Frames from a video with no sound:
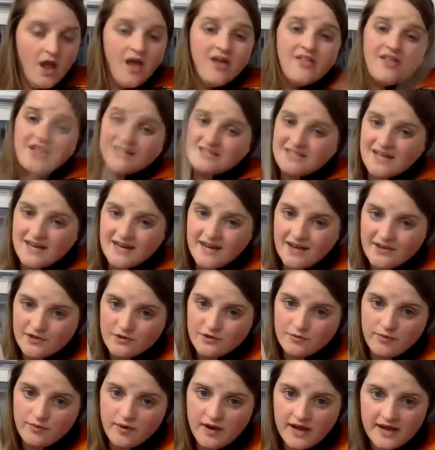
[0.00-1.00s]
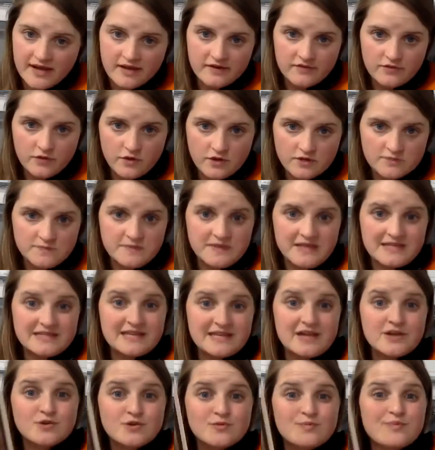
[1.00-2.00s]
That's not how you play it, of course, but that's
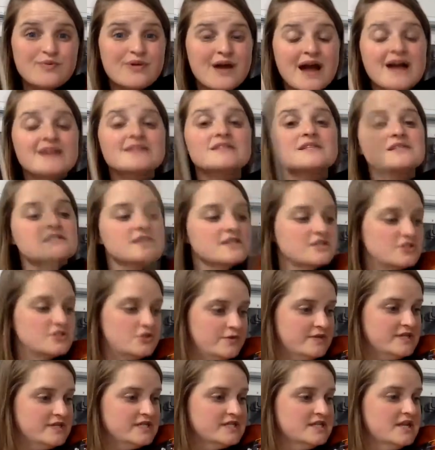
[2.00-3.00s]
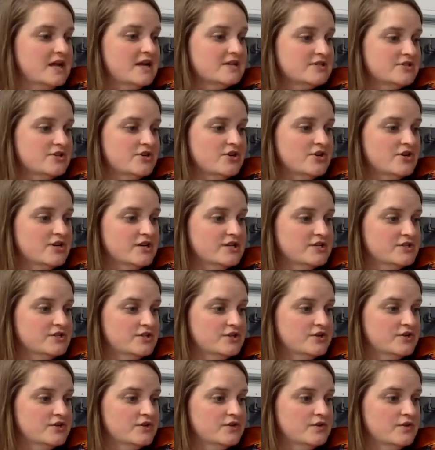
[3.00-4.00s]
how you practice it so it does not turn
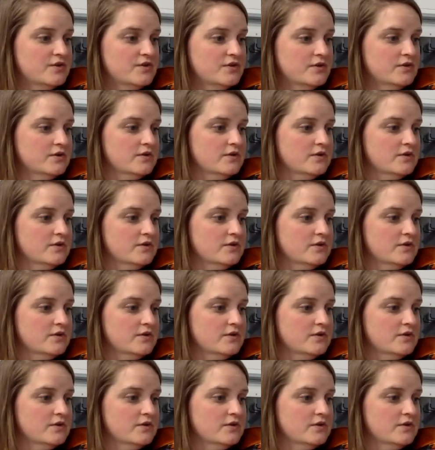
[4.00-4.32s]
into...